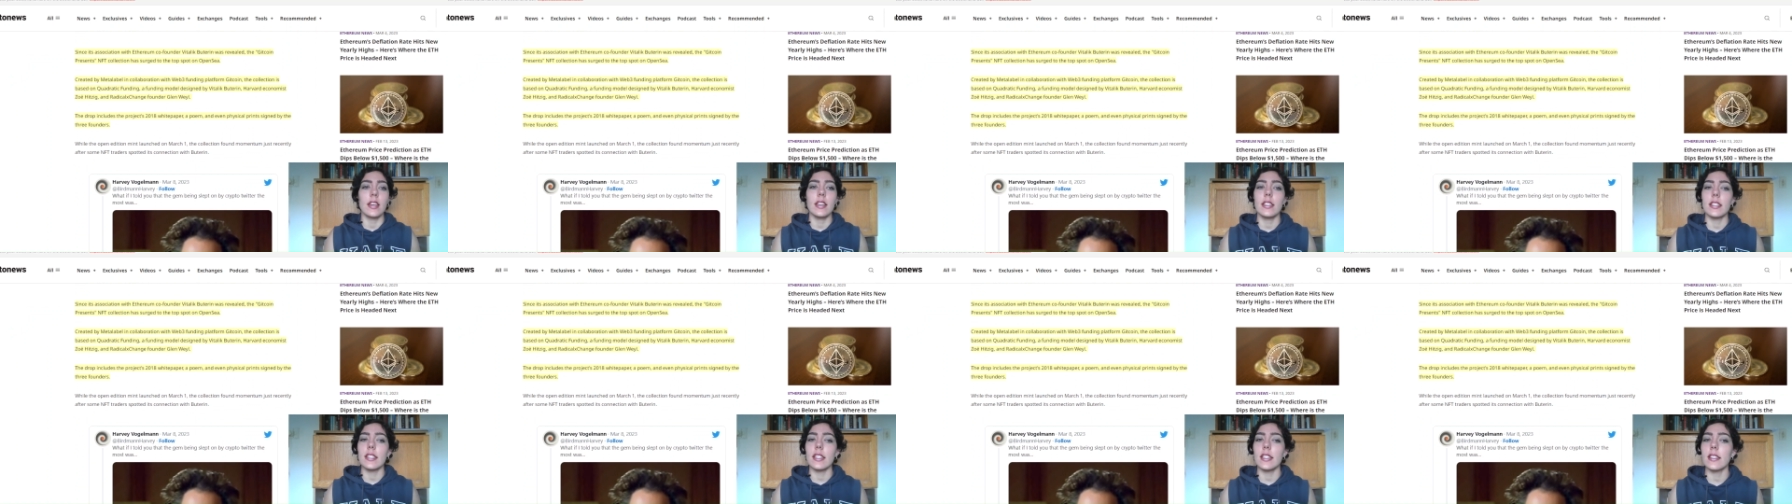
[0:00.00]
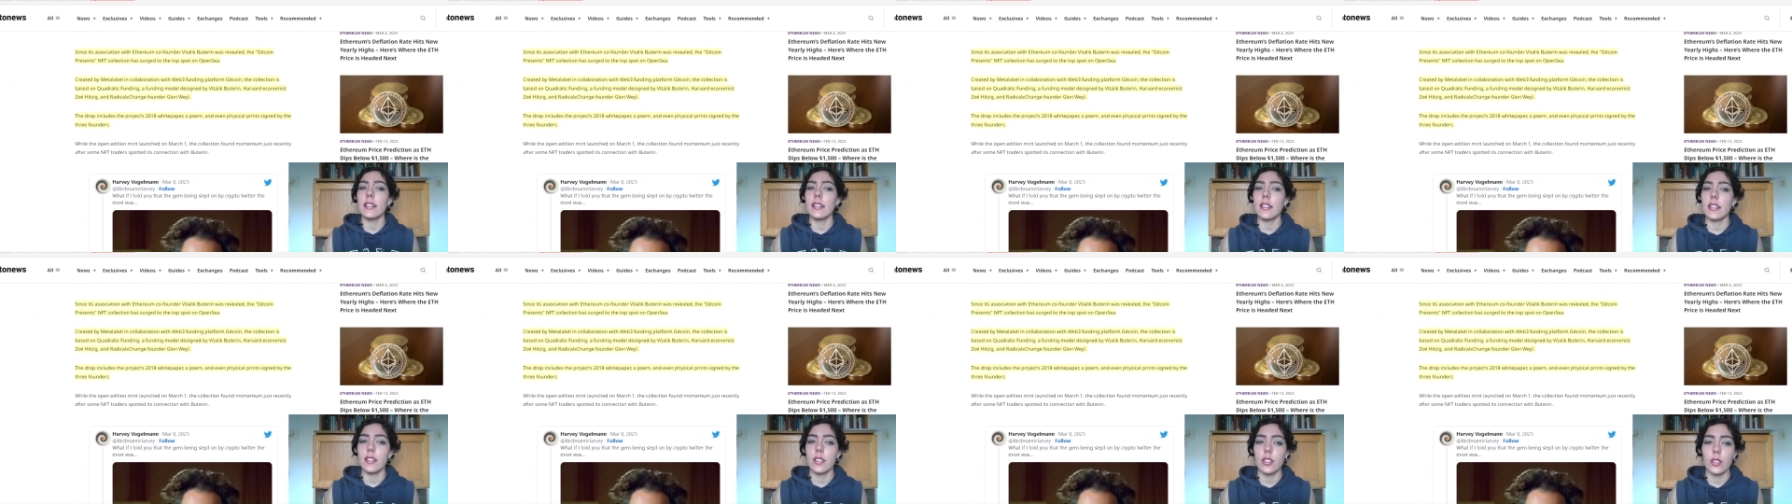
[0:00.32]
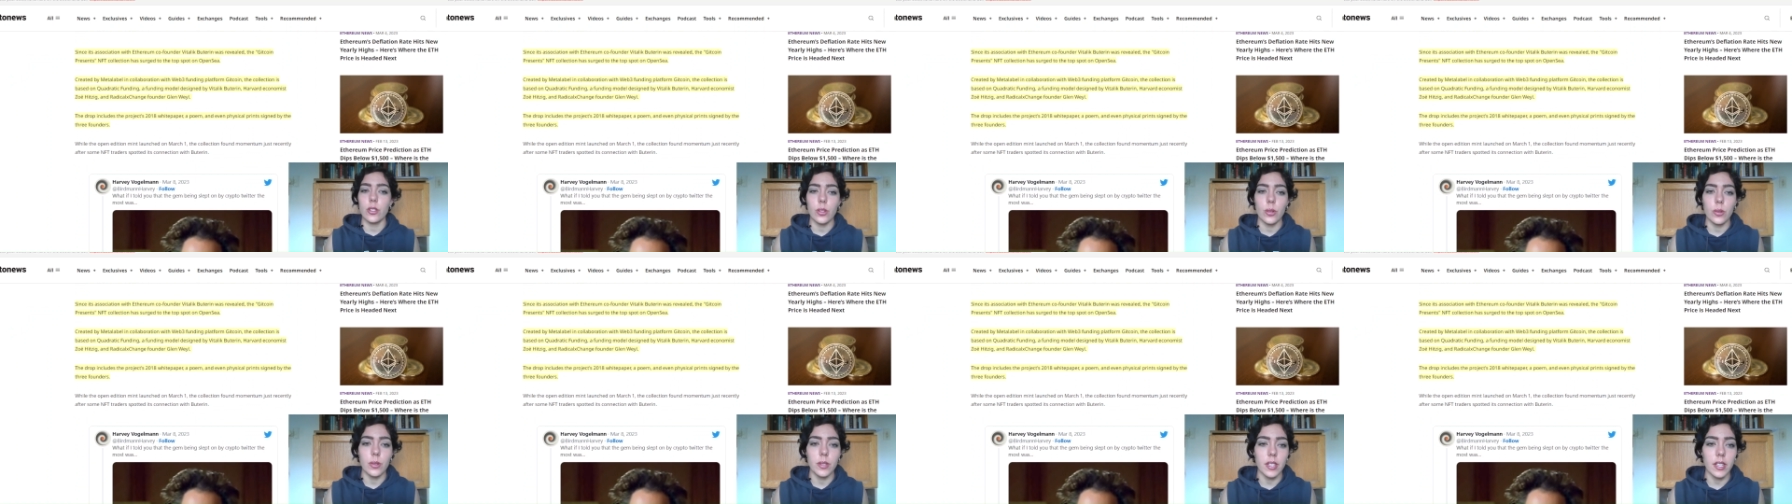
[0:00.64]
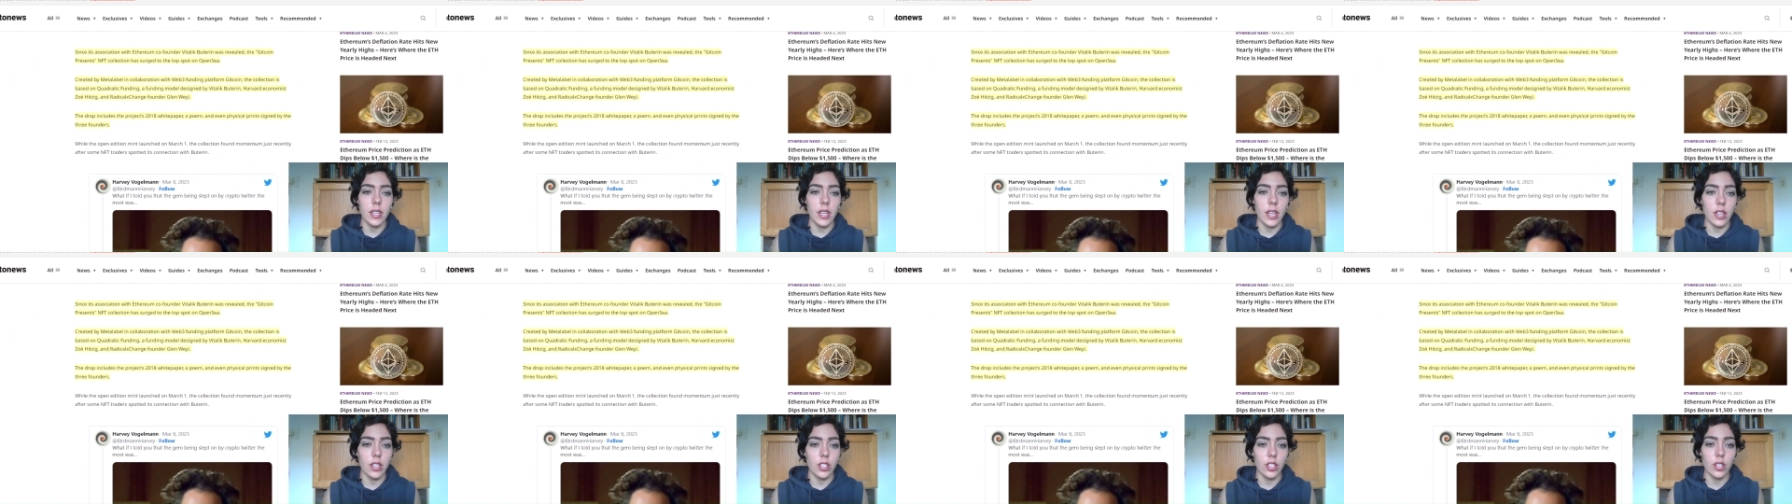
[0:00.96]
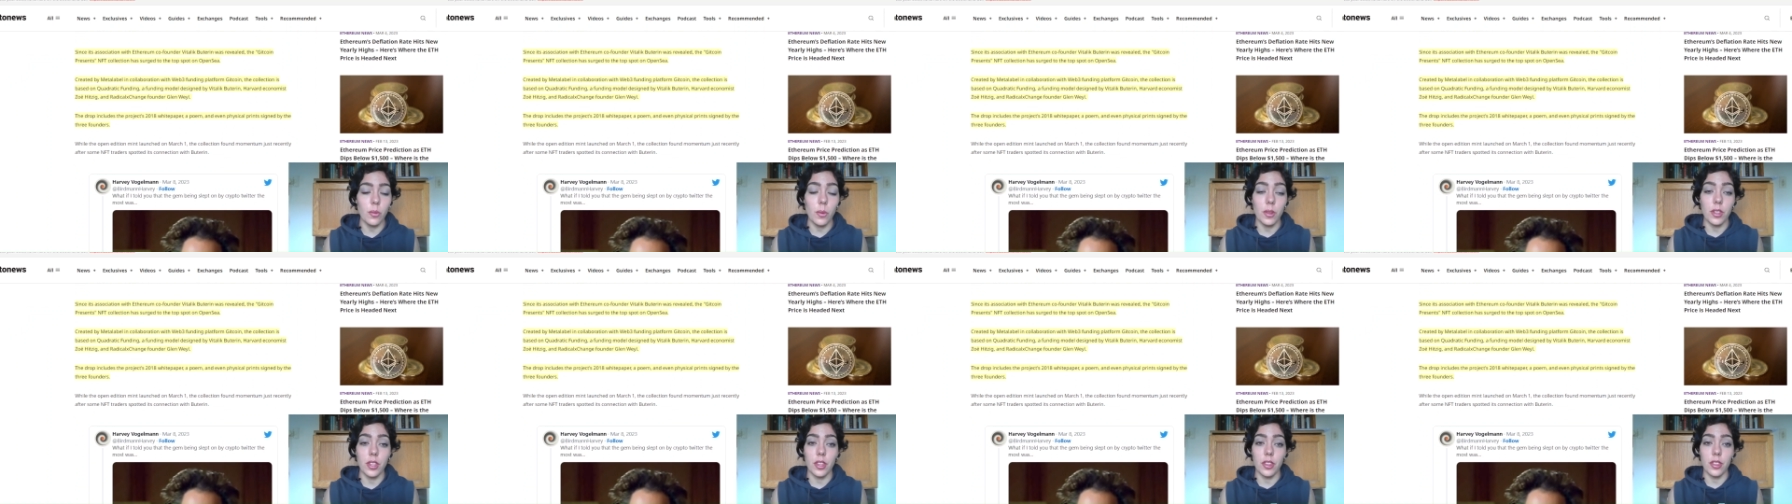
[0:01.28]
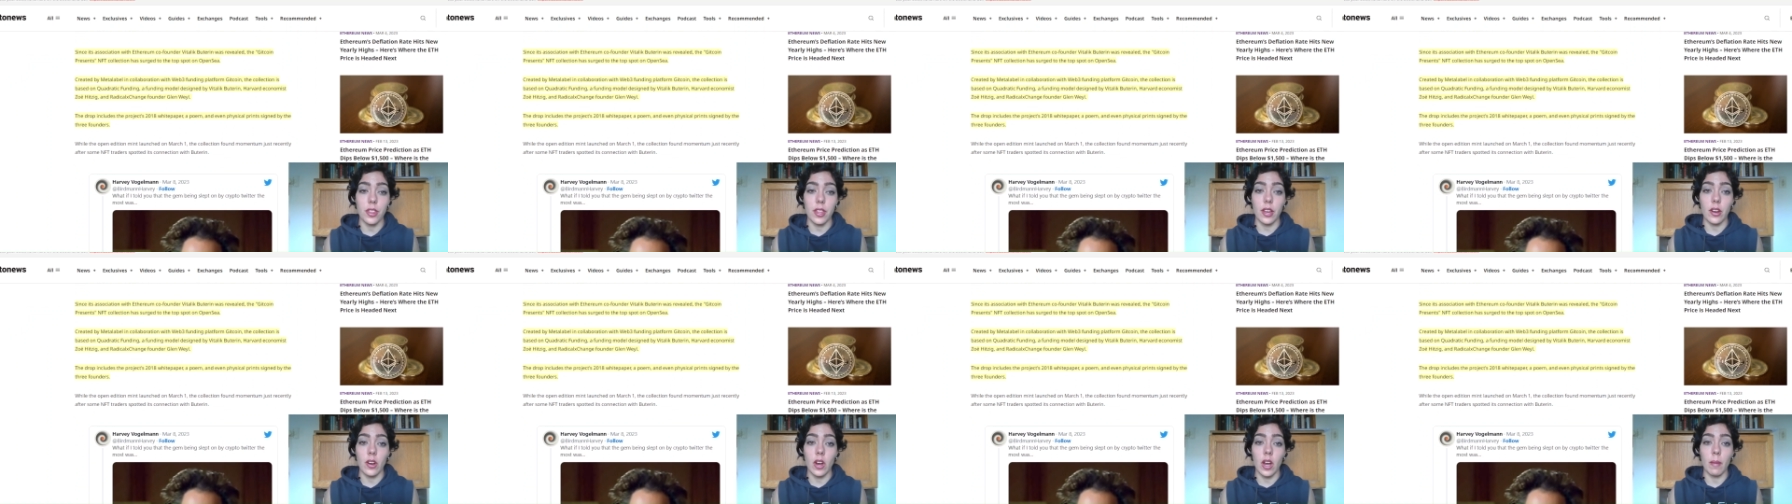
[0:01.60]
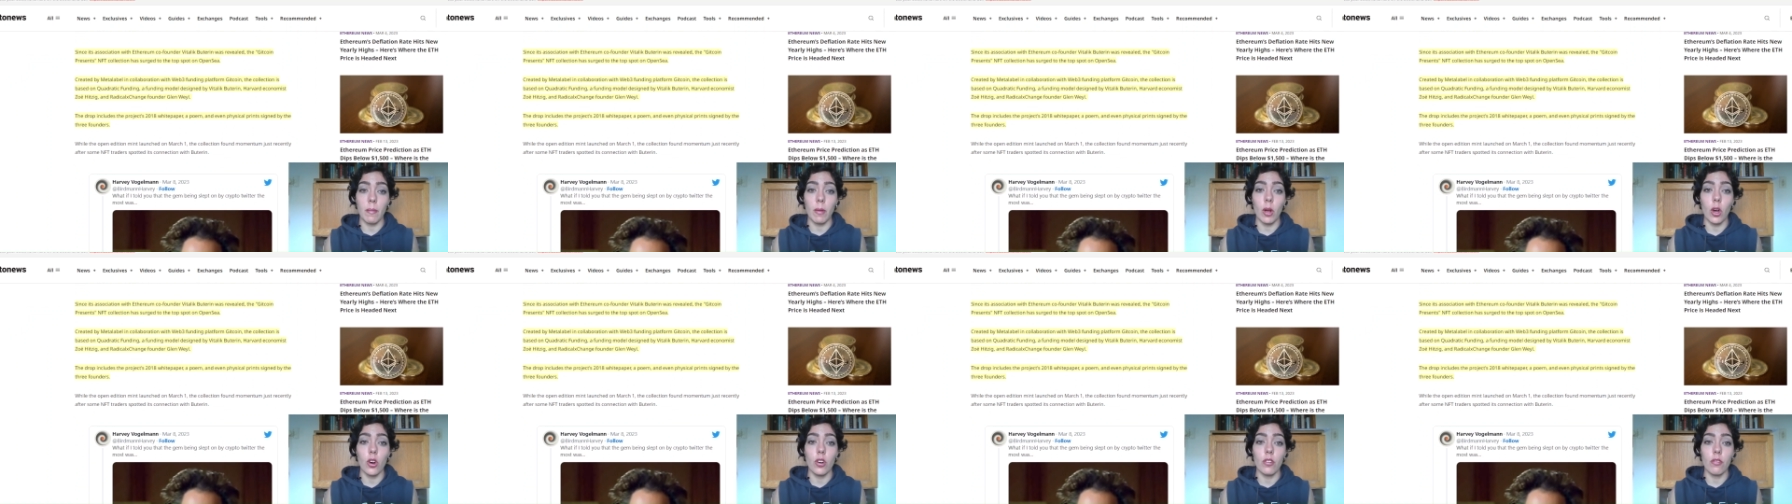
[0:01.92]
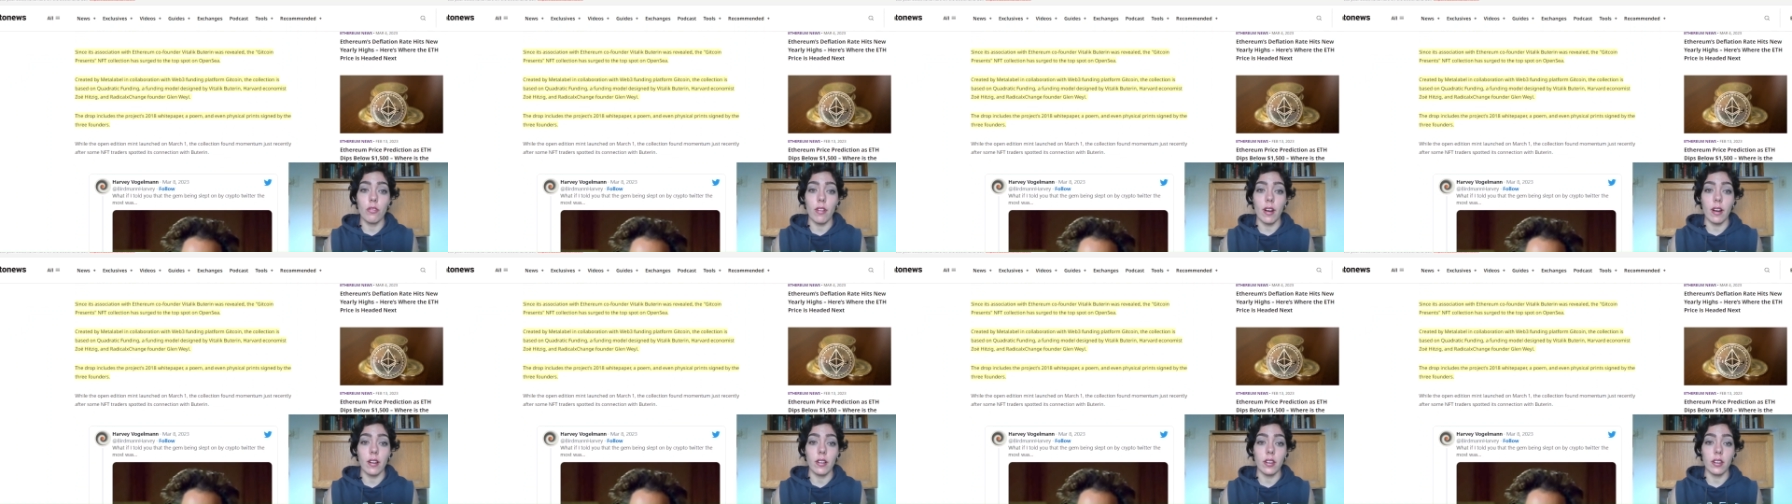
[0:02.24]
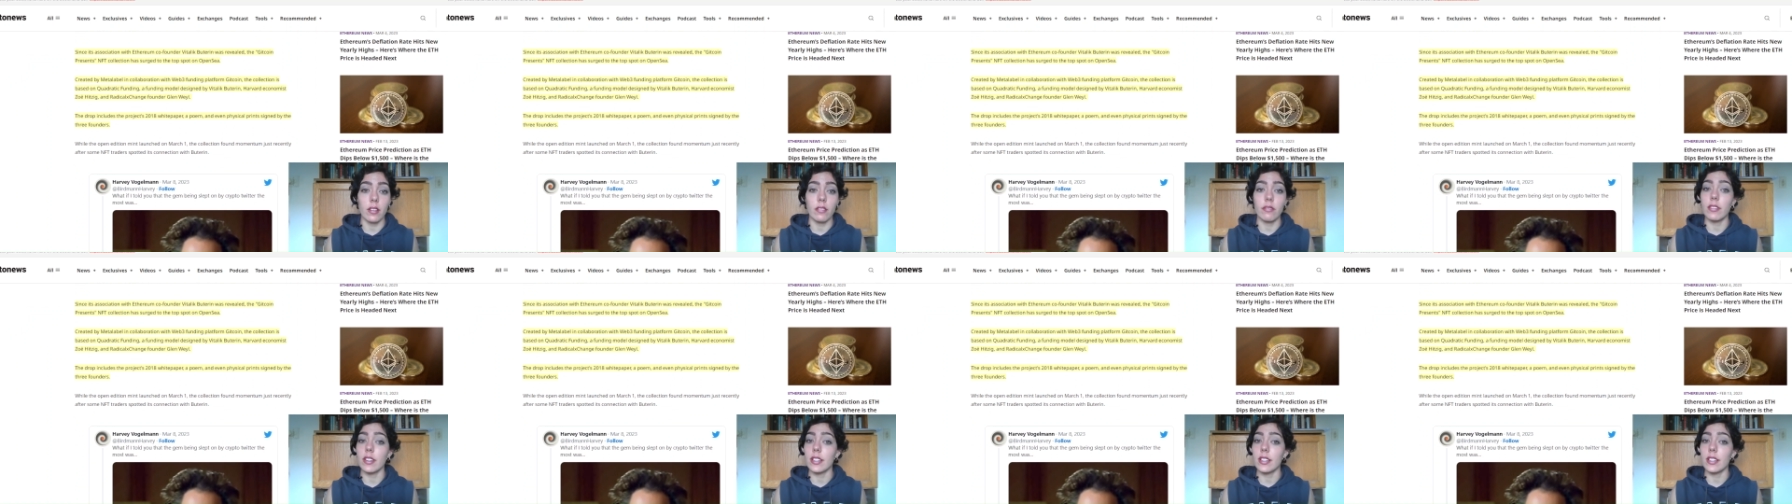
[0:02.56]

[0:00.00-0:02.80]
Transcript: Since its association with Ethereum co-founder